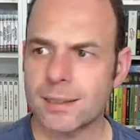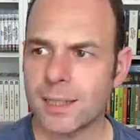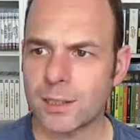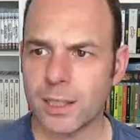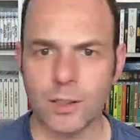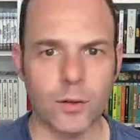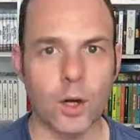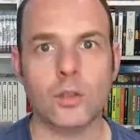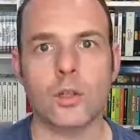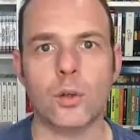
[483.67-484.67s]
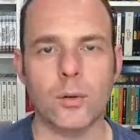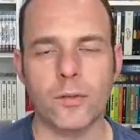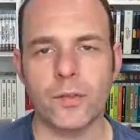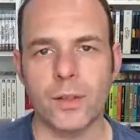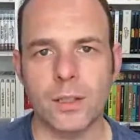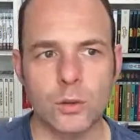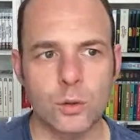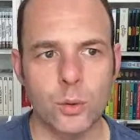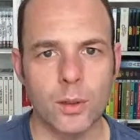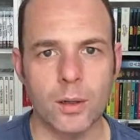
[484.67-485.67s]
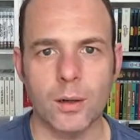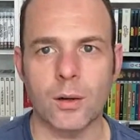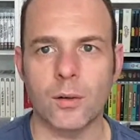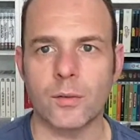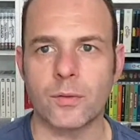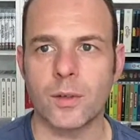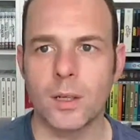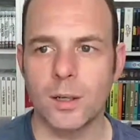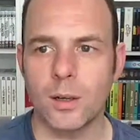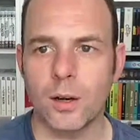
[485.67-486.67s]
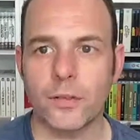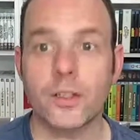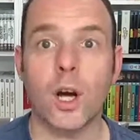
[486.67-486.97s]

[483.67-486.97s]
that has this kind of underground feeling to it of